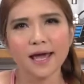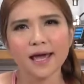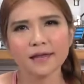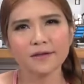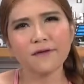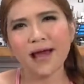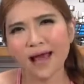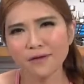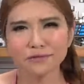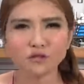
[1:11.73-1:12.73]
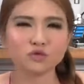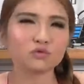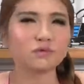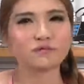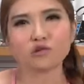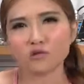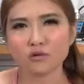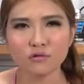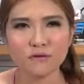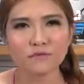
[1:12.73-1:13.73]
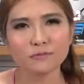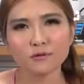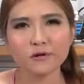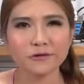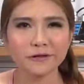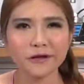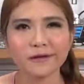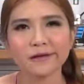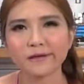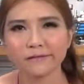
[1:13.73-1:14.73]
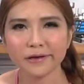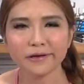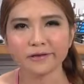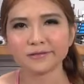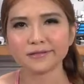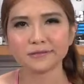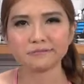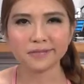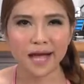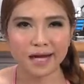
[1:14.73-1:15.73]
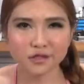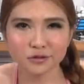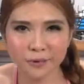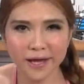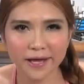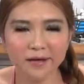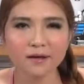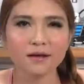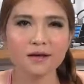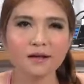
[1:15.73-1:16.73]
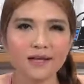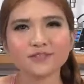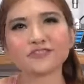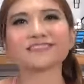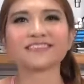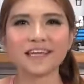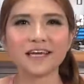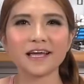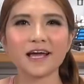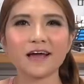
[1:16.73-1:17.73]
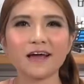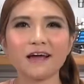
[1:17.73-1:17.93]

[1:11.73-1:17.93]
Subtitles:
And if I were the sort of girl comfortable earning a living in some dodgy way, let's just say